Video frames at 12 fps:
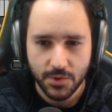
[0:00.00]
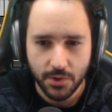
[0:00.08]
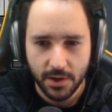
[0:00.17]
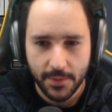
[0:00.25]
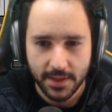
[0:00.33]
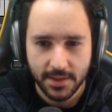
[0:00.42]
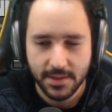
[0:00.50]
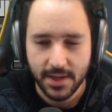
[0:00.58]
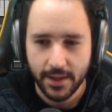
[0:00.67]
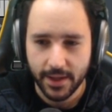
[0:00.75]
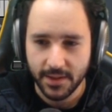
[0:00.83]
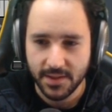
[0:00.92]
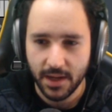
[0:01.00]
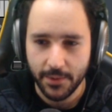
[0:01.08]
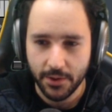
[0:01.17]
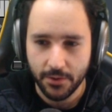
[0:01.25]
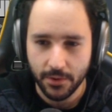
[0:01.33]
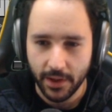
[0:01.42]
Sort of makes it sound like it's
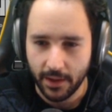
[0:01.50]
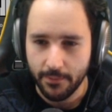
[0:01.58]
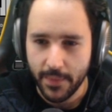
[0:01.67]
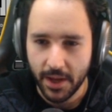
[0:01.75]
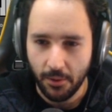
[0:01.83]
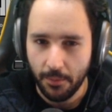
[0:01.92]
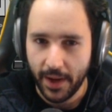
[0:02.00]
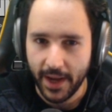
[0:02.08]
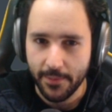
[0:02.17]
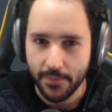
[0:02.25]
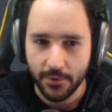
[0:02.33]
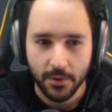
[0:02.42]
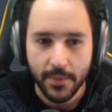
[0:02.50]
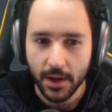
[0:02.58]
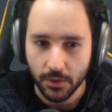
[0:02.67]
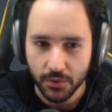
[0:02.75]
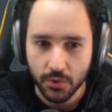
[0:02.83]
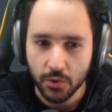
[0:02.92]
coming through like a metal pipe or a
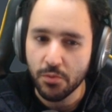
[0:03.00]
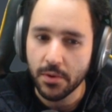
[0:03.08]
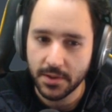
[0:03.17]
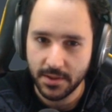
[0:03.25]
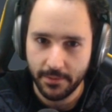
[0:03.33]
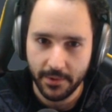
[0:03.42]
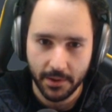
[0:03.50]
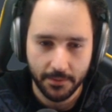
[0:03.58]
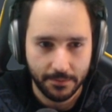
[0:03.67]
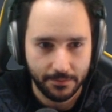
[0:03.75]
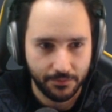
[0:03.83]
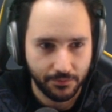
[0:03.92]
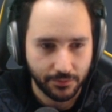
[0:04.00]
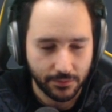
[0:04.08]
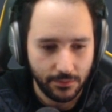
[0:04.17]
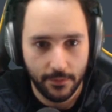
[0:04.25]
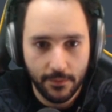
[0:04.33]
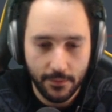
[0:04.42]
metal tube or something.
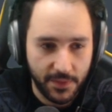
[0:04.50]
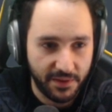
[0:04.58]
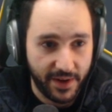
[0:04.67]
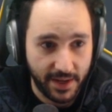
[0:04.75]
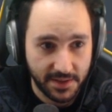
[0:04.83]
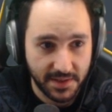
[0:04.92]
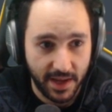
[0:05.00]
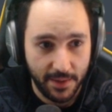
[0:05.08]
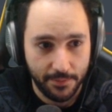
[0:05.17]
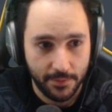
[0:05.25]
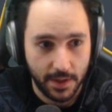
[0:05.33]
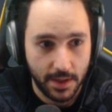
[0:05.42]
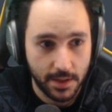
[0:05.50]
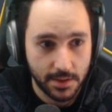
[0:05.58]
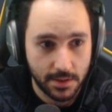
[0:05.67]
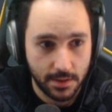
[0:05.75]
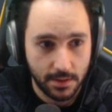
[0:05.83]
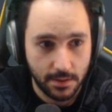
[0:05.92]
The final step
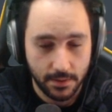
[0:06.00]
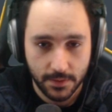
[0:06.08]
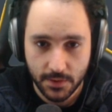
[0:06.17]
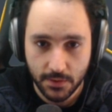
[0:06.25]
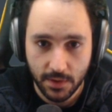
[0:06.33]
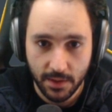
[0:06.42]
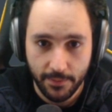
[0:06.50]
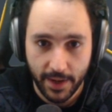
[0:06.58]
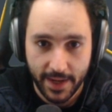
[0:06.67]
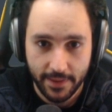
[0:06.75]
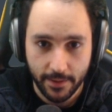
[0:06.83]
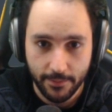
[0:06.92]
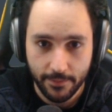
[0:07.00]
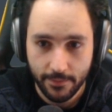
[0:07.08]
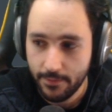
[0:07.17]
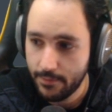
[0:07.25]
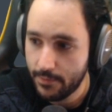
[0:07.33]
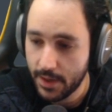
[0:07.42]
is to combine them,
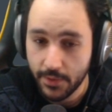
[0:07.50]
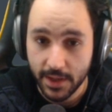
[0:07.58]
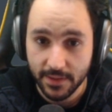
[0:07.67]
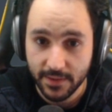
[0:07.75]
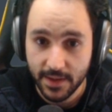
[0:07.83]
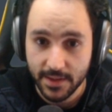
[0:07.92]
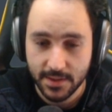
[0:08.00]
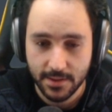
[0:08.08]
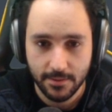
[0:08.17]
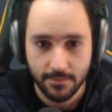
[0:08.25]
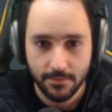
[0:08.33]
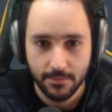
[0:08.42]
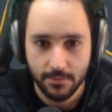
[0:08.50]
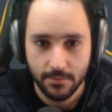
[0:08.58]
and we get this.